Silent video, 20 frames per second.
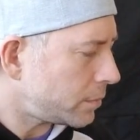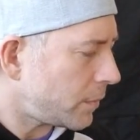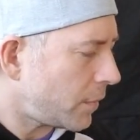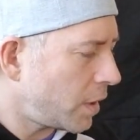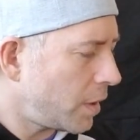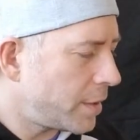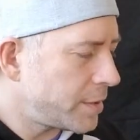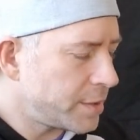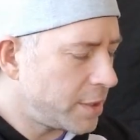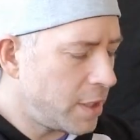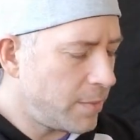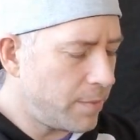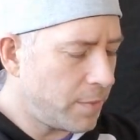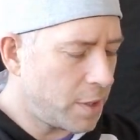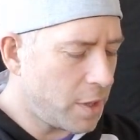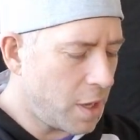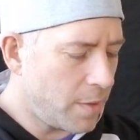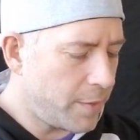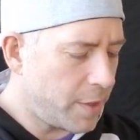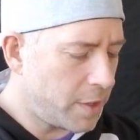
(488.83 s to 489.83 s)
Let's keep them
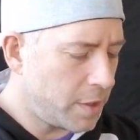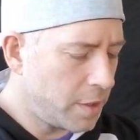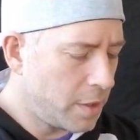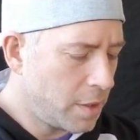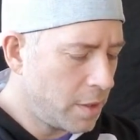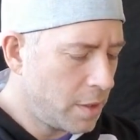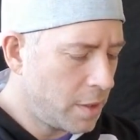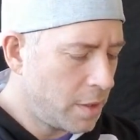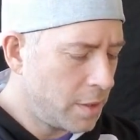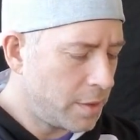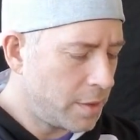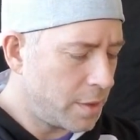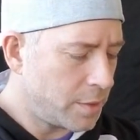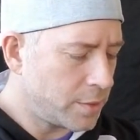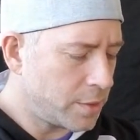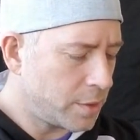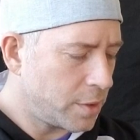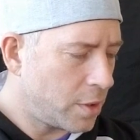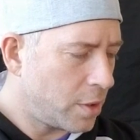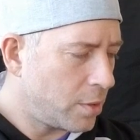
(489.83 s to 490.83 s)
coming.
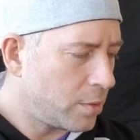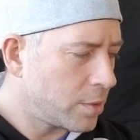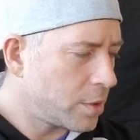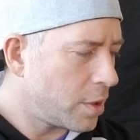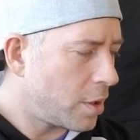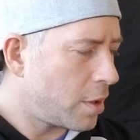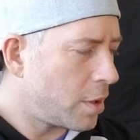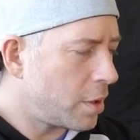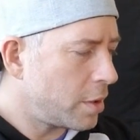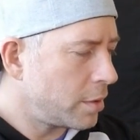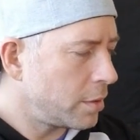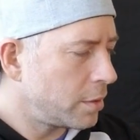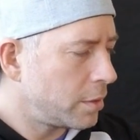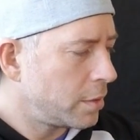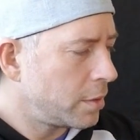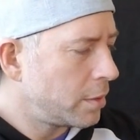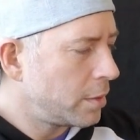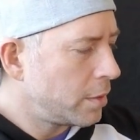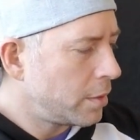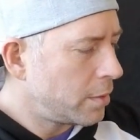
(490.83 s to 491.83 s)
There's a code card,
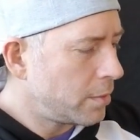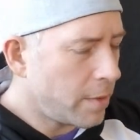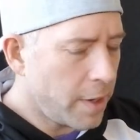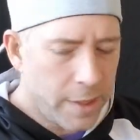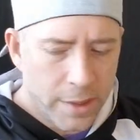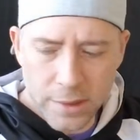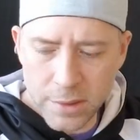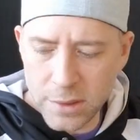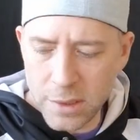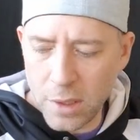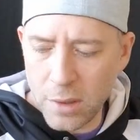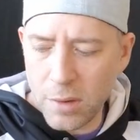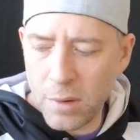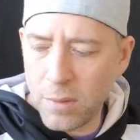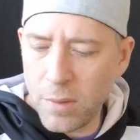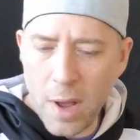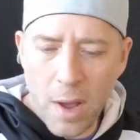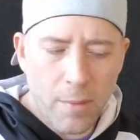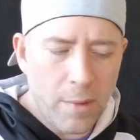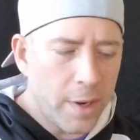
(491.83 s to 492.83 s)
right?
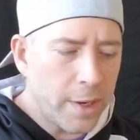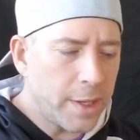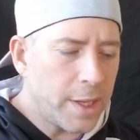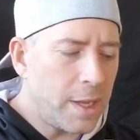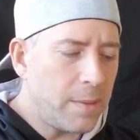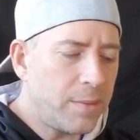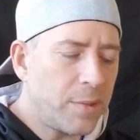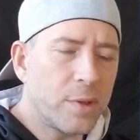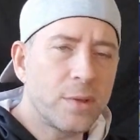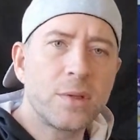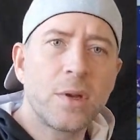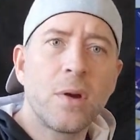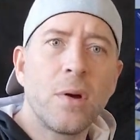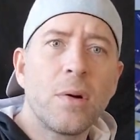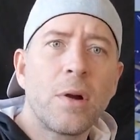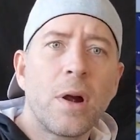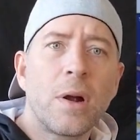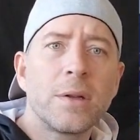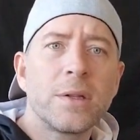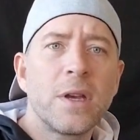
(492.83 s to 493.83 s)
So I want to keep those
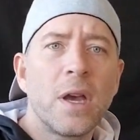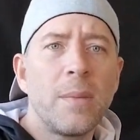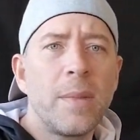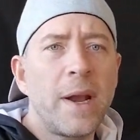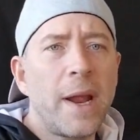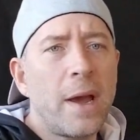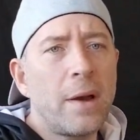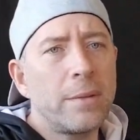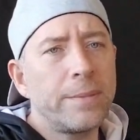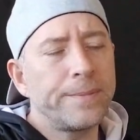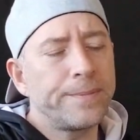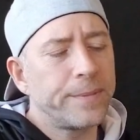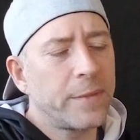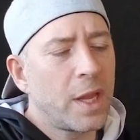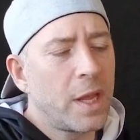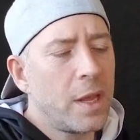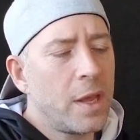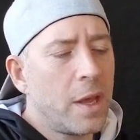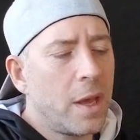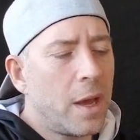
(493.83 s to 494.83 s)
code cards coming out.
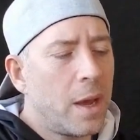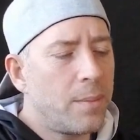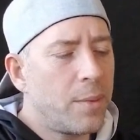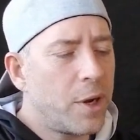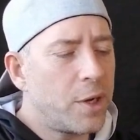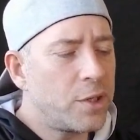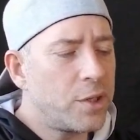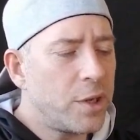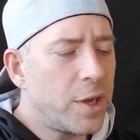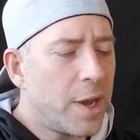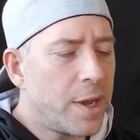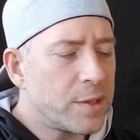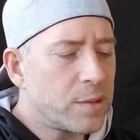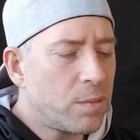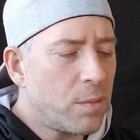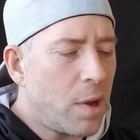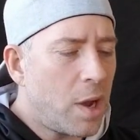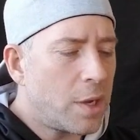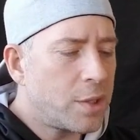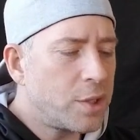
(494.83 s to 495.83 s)
I appreciate you guys
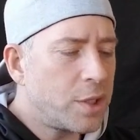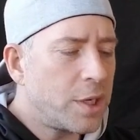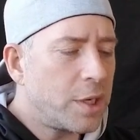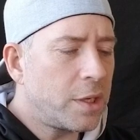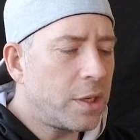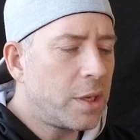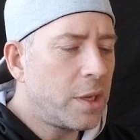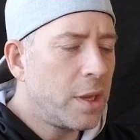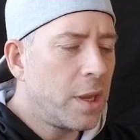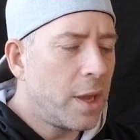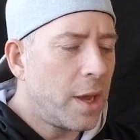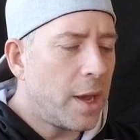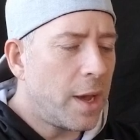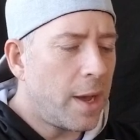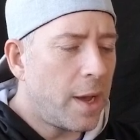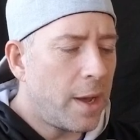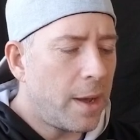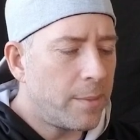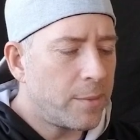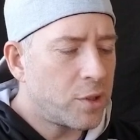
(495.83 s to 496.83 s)
watching.
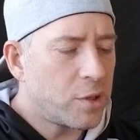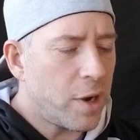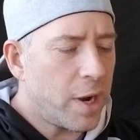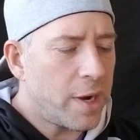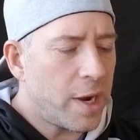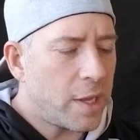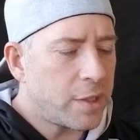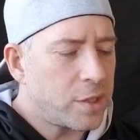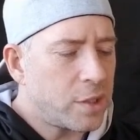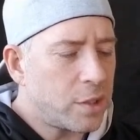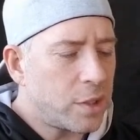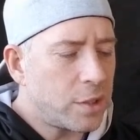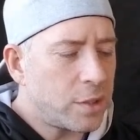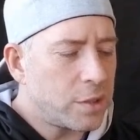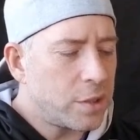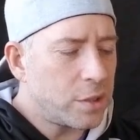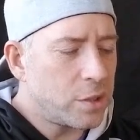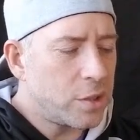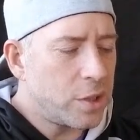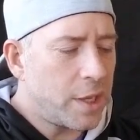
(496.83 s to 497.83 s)
Try not to
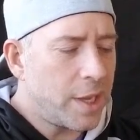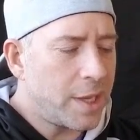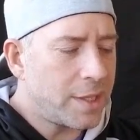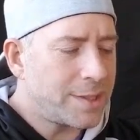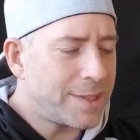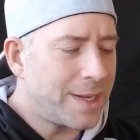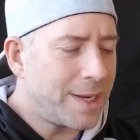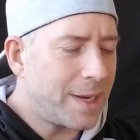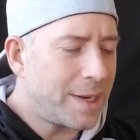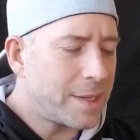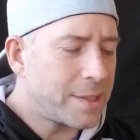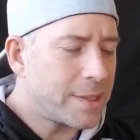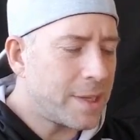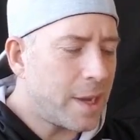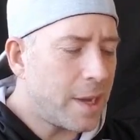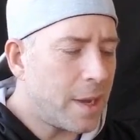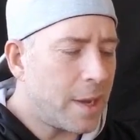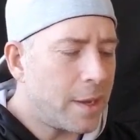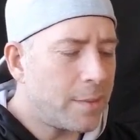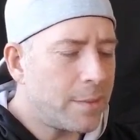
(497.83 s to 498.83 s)
do hit 10 at a
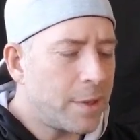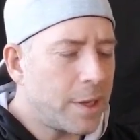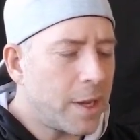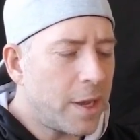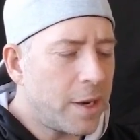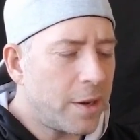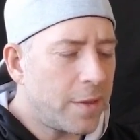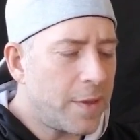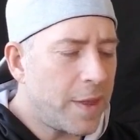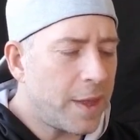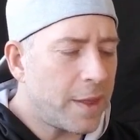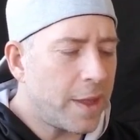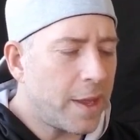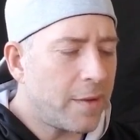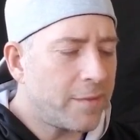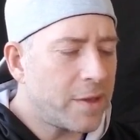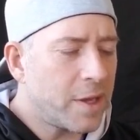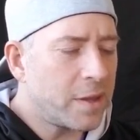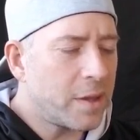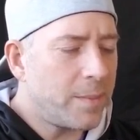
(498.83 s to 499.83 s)
time kind of thing like
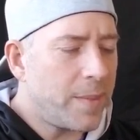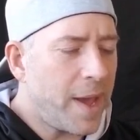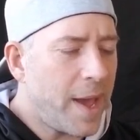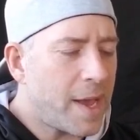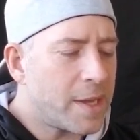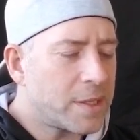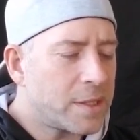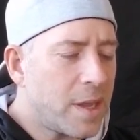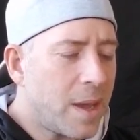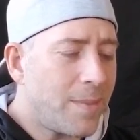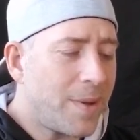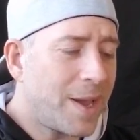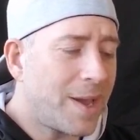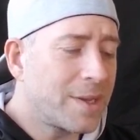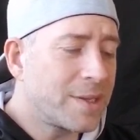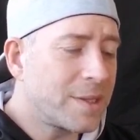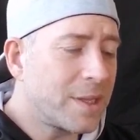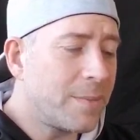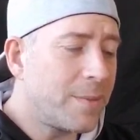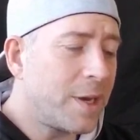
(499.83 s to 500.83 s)
I've done in the past. Not
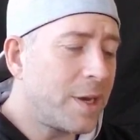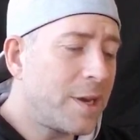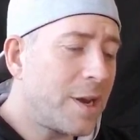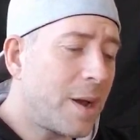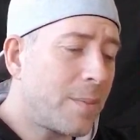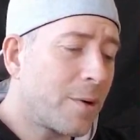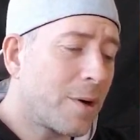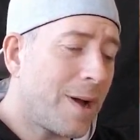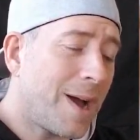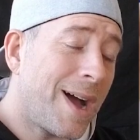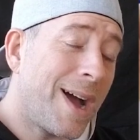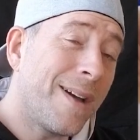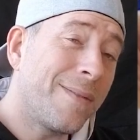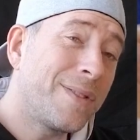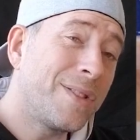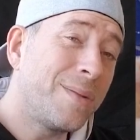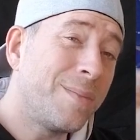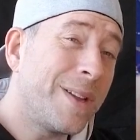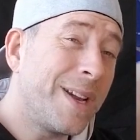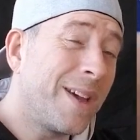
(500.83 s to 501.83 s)
because limited number. I
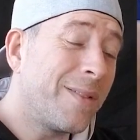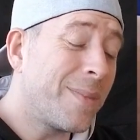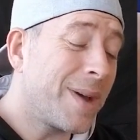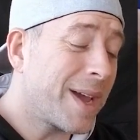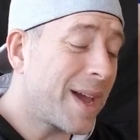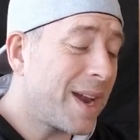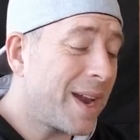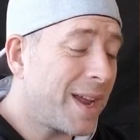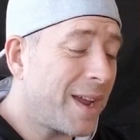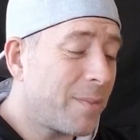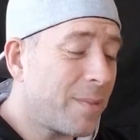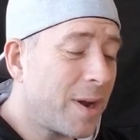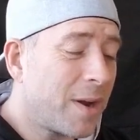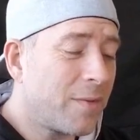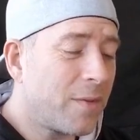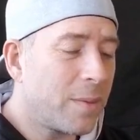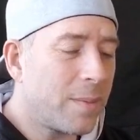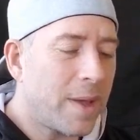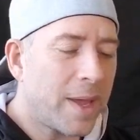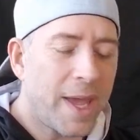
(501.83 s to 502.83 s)
have too many of them. I got to get rid
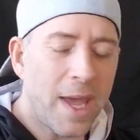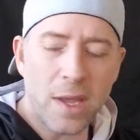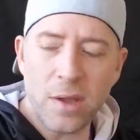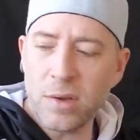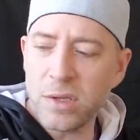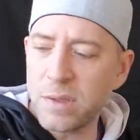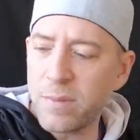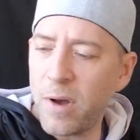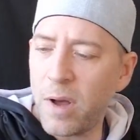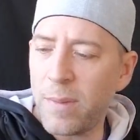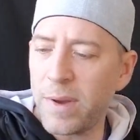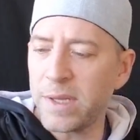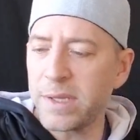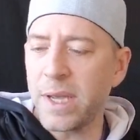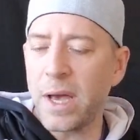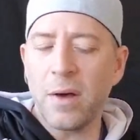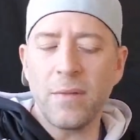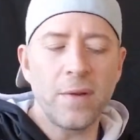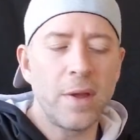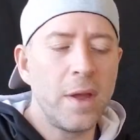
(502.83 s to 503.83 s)
of them. I can't use them all
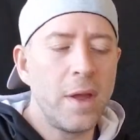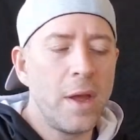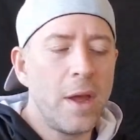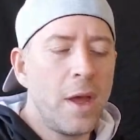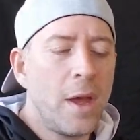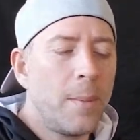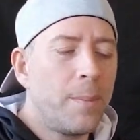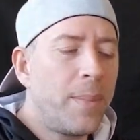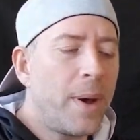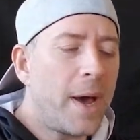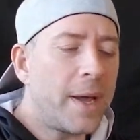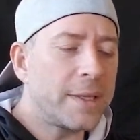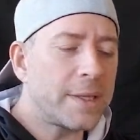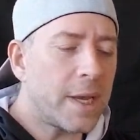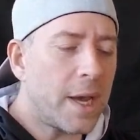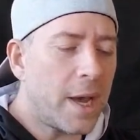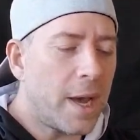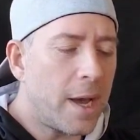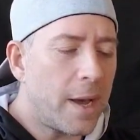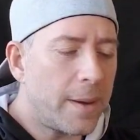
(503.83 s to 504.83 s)
myself. But
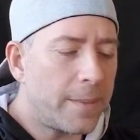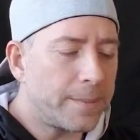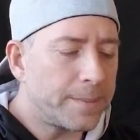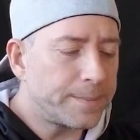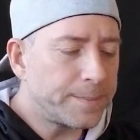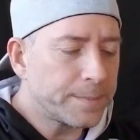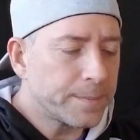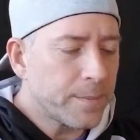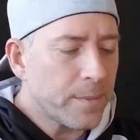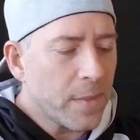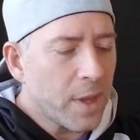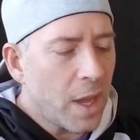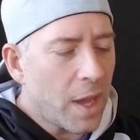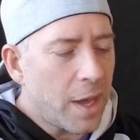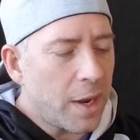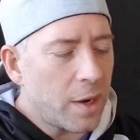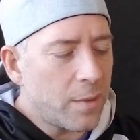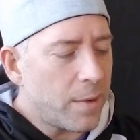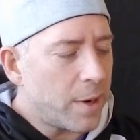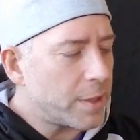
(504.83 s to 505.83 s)
I
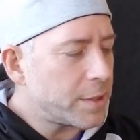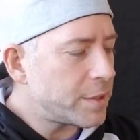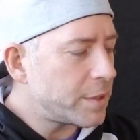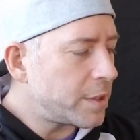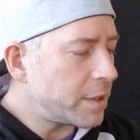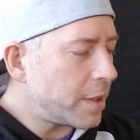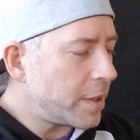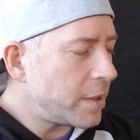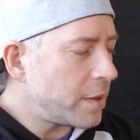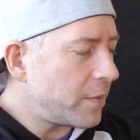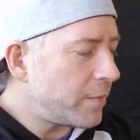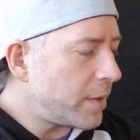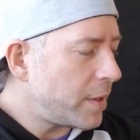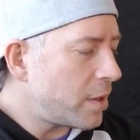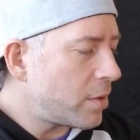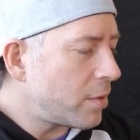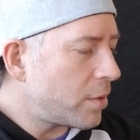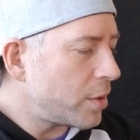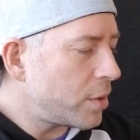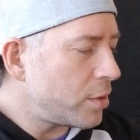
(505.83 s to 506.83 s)
don't want it to delay the
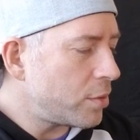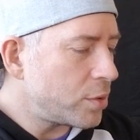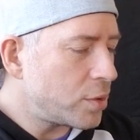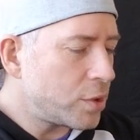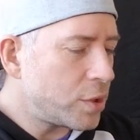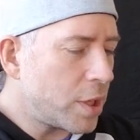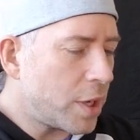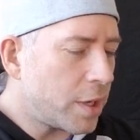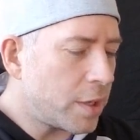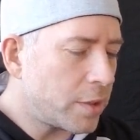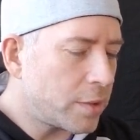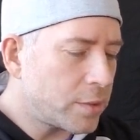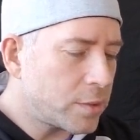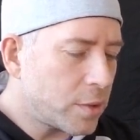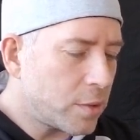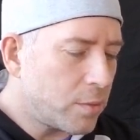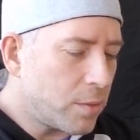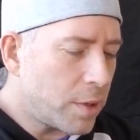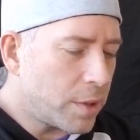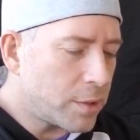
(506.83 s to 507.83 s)
video a huge ton.
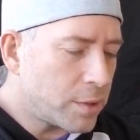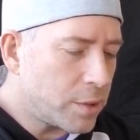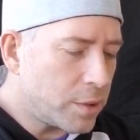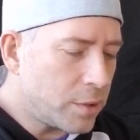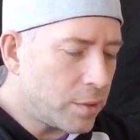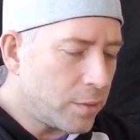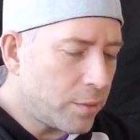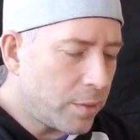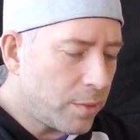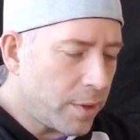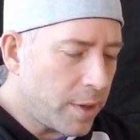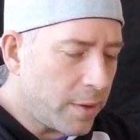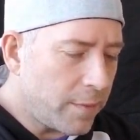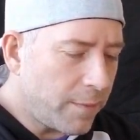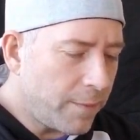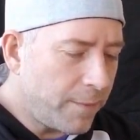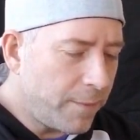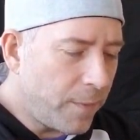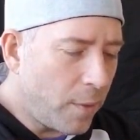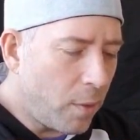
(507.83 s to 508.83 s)
So 1, 2, 3,
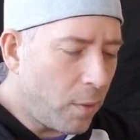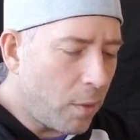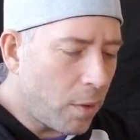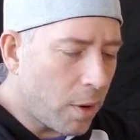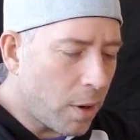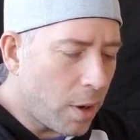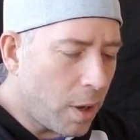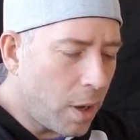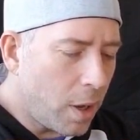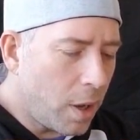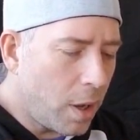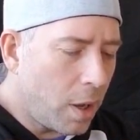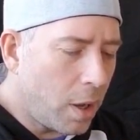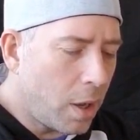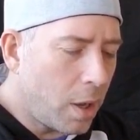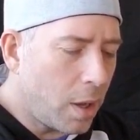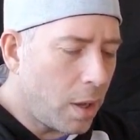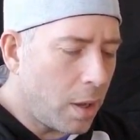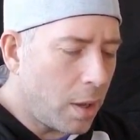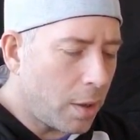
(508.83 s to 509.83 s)
4.
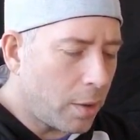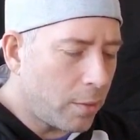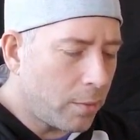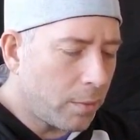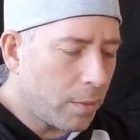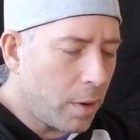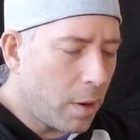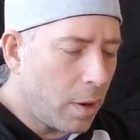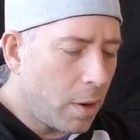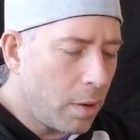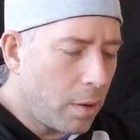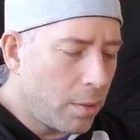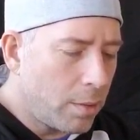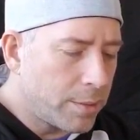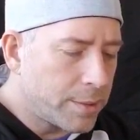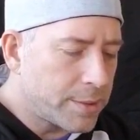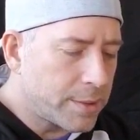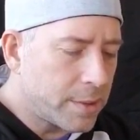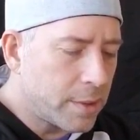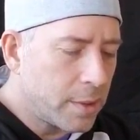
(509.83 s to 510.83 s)
Oh,
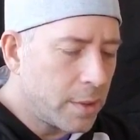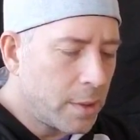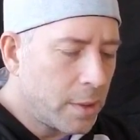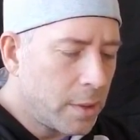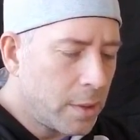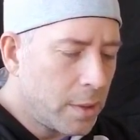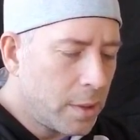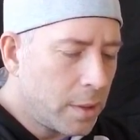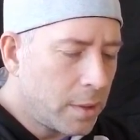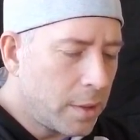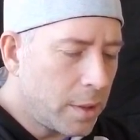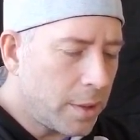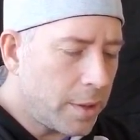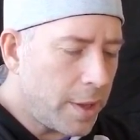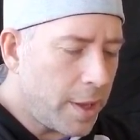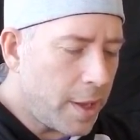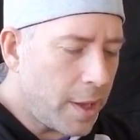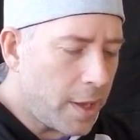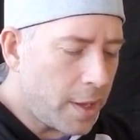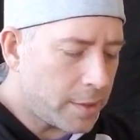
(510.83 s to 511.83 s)
gross. Look at
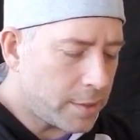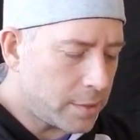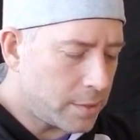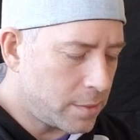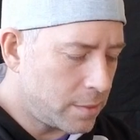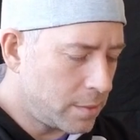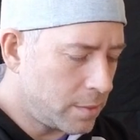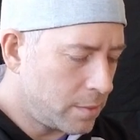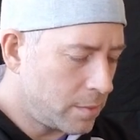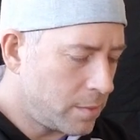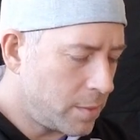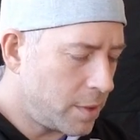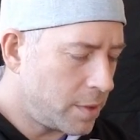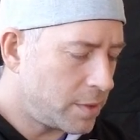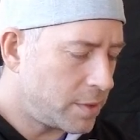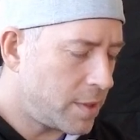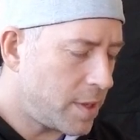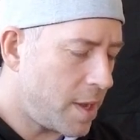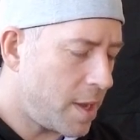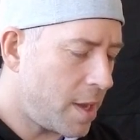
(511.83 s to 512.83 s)
that. What
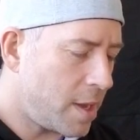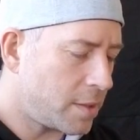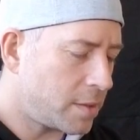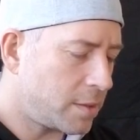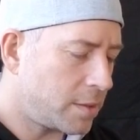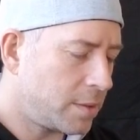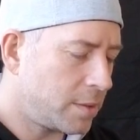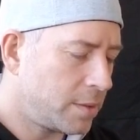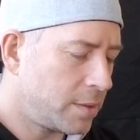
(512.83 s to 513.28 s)
is that?